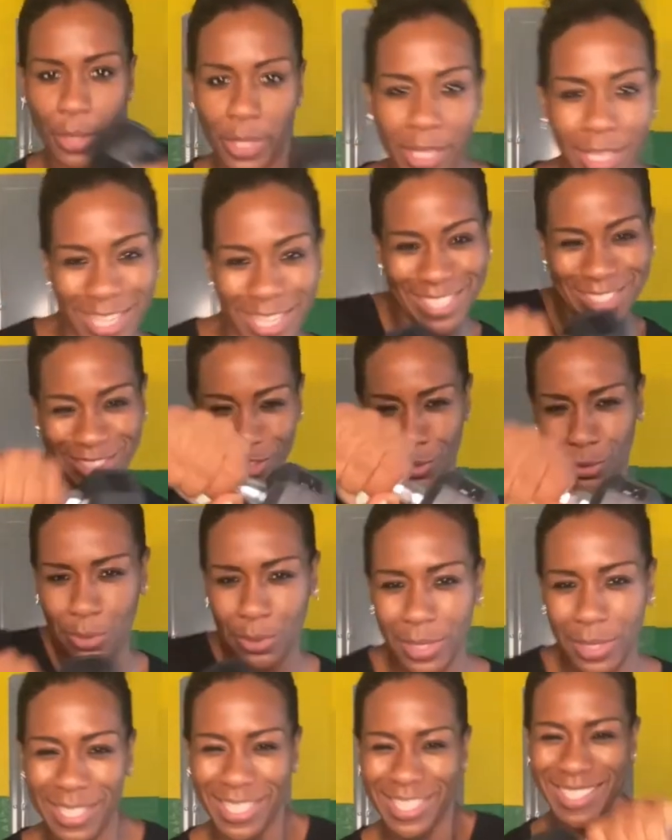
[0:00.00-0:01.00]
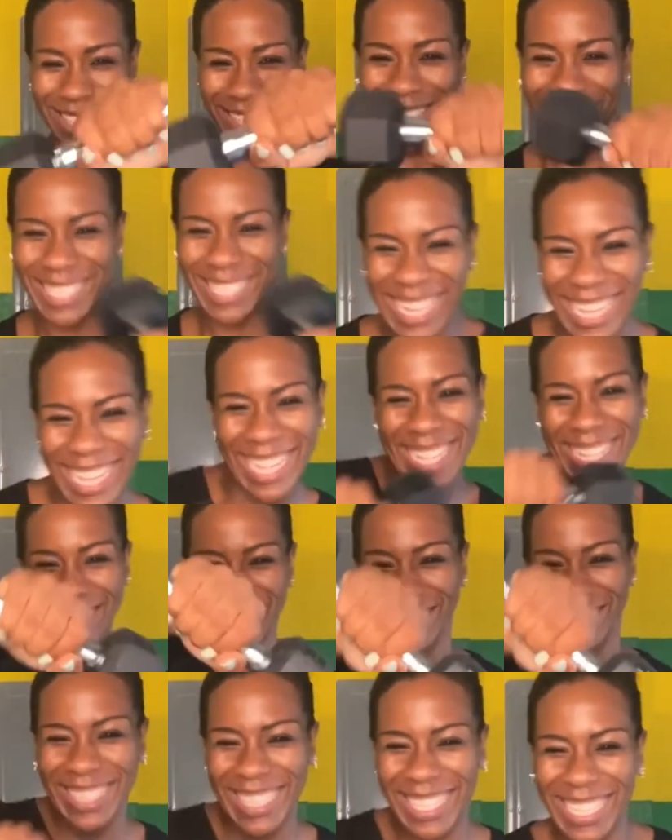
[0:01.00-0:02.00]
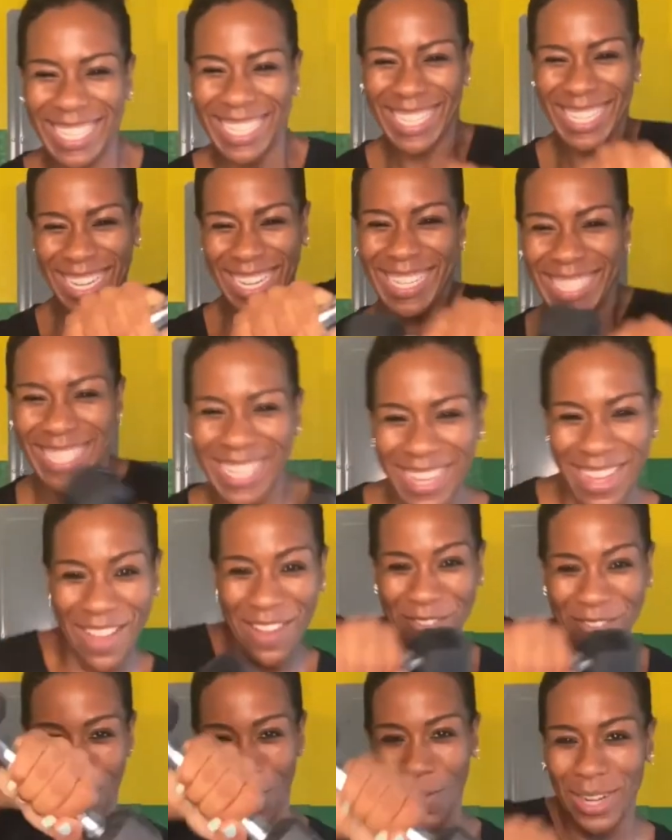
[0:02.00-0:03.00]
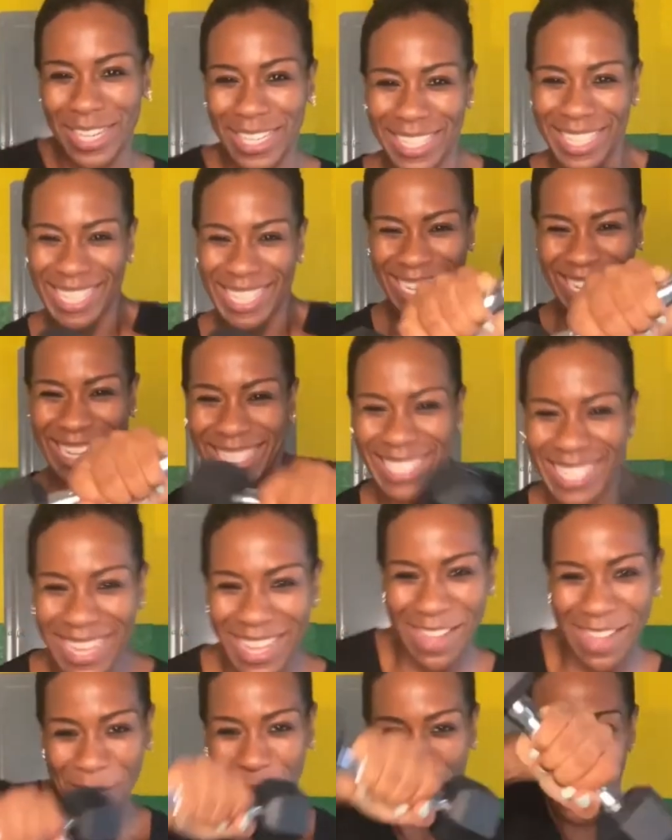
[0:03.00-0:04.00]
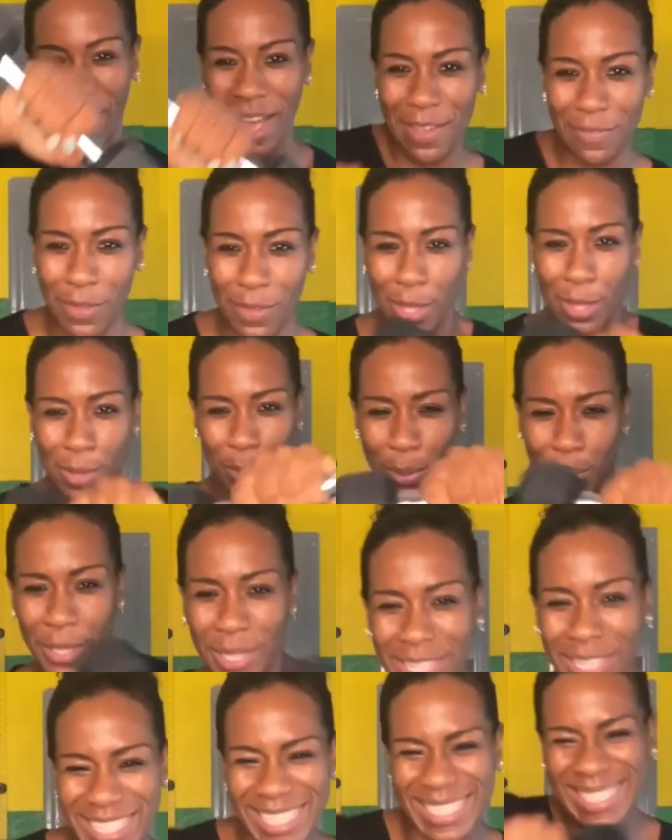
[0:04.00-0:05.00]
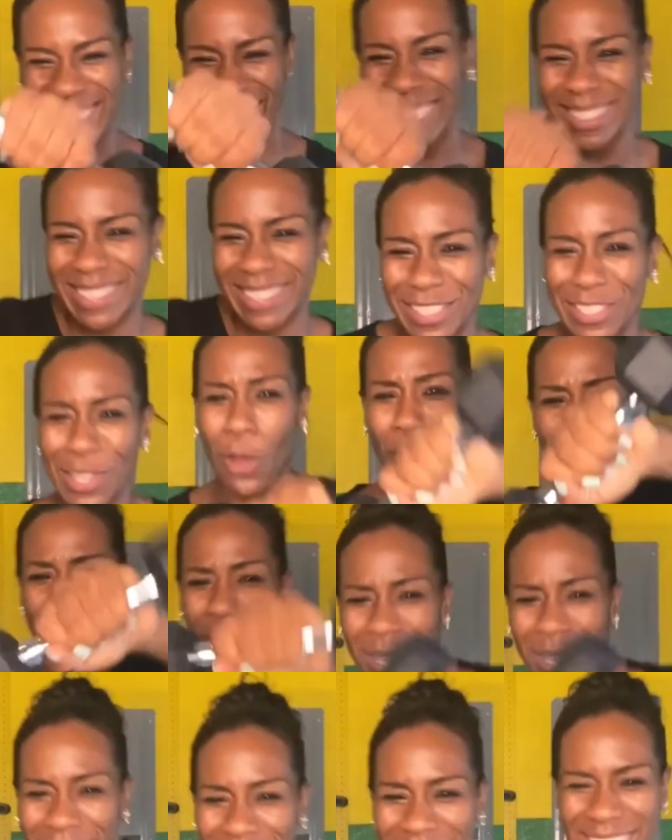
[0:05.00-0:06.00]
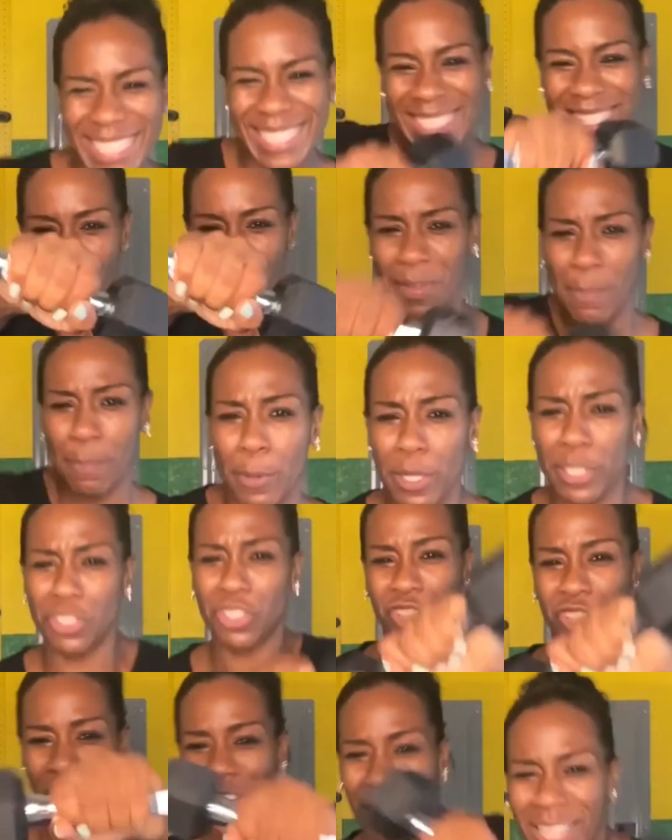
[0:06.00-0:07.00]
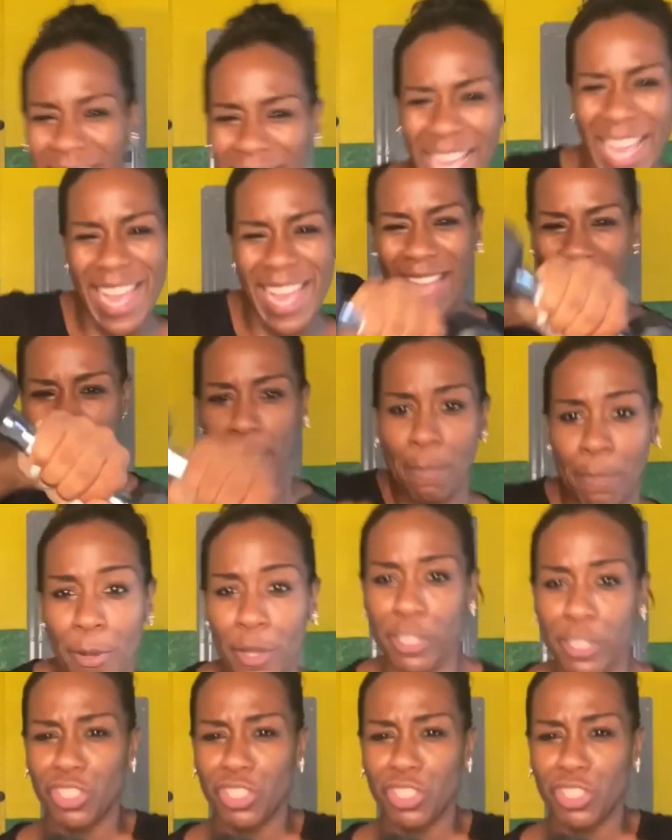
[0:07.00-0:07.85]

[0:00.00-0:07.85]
2, 3, 4, 5, 6, let's go. 7, push. 8, push.